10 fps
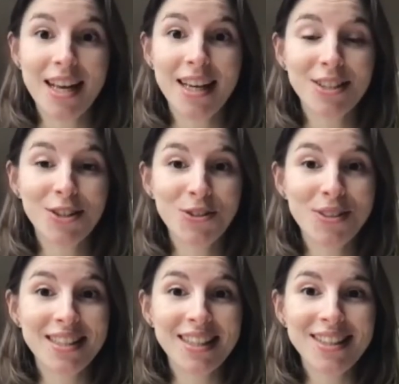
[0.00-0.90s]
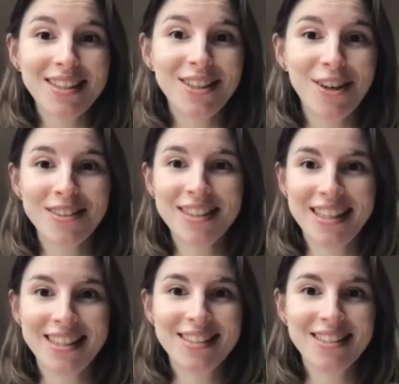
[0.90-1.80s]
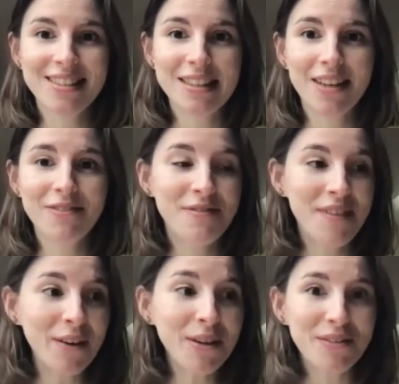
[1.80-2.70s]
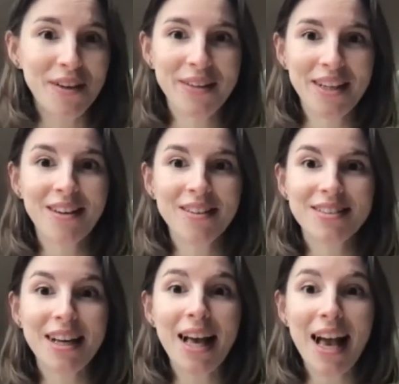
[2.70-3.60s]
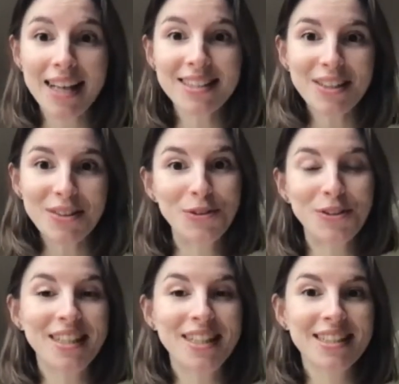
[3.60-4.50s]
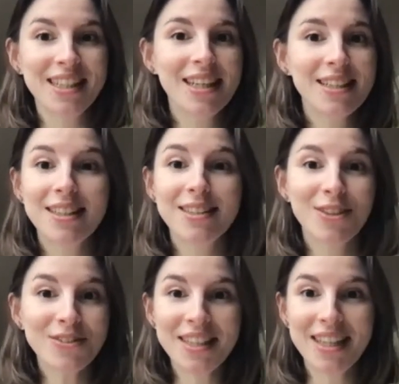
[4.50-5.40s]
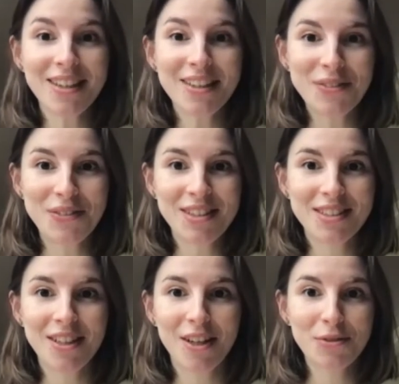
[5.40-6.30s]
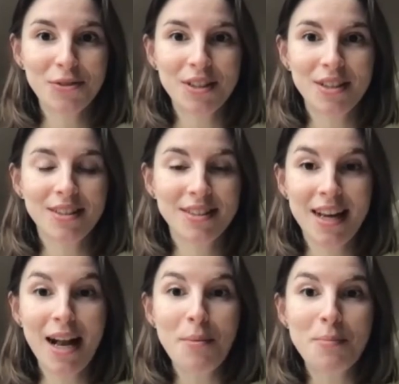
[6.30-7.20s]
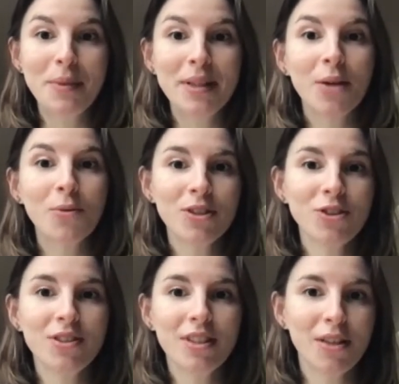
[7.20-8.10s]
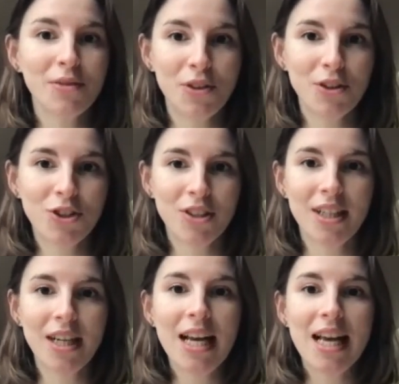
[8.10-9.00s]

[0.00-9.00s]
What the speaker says: And you see young kids, very, very young, asking for it. They don't care if that's not for them, but they want to see a future.